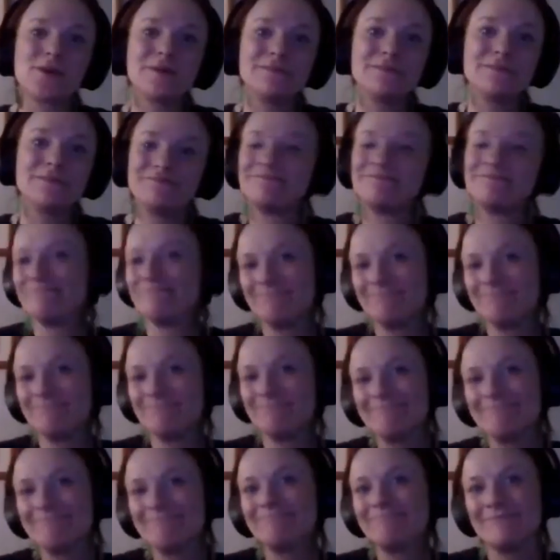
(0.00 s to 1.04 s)
spiritual.
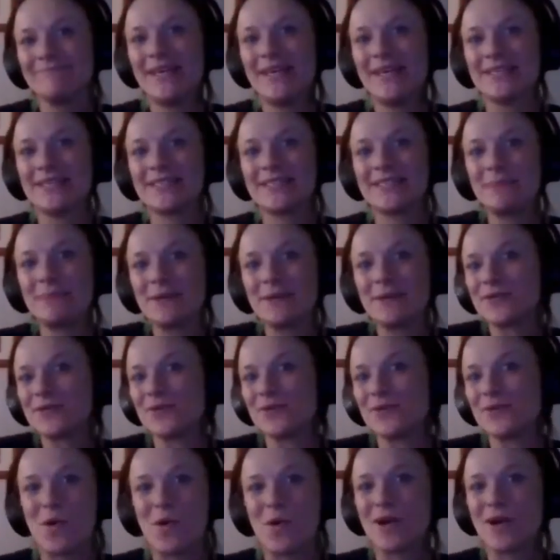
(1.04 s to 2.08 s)
It's
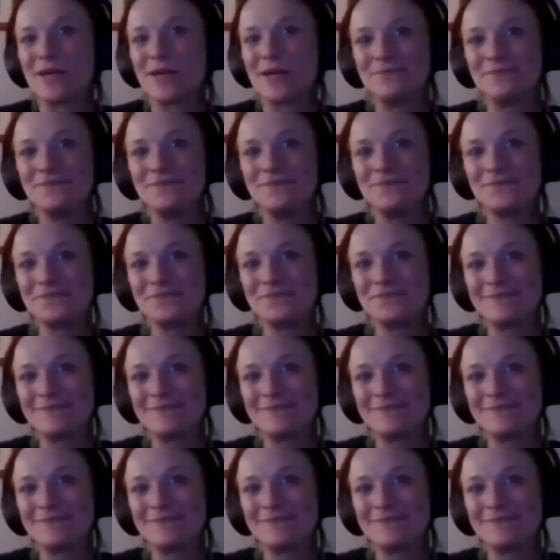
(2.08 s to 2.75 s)
spiritual horror.